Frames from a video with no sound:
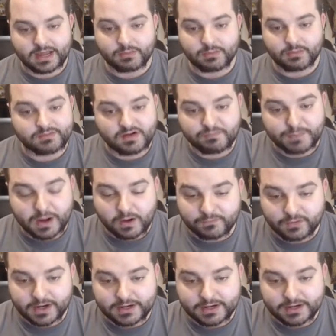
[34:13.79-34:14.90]
And we have enough powerful
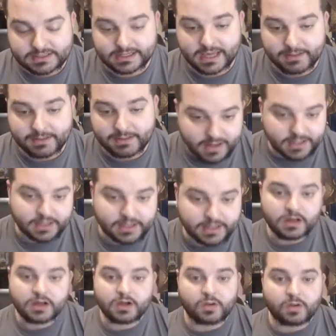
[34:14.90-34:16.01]
items in the game already
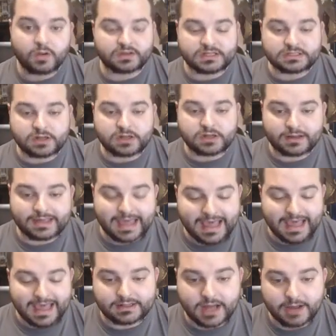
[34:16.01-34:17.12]
where this card
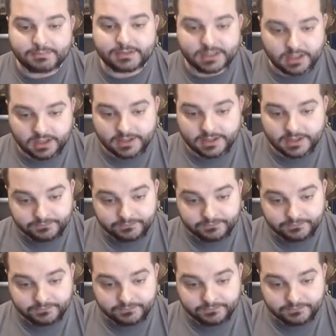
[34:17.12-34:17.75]
can't not be good.